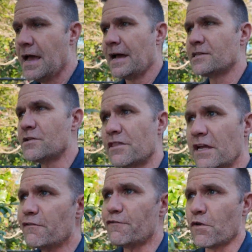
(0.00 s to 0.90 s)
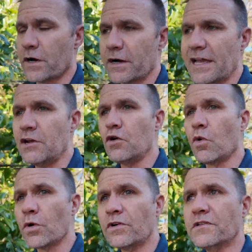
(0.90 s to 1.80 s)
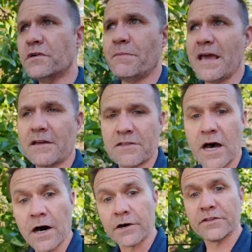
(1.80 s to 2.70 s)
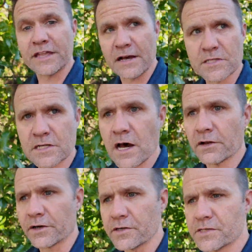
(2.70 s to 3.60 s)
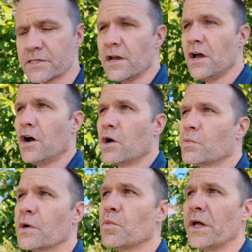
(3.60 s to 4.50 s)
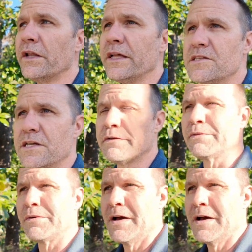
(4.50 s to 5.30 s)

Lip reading: And so therefore, in order to make the $100,000, we're willing to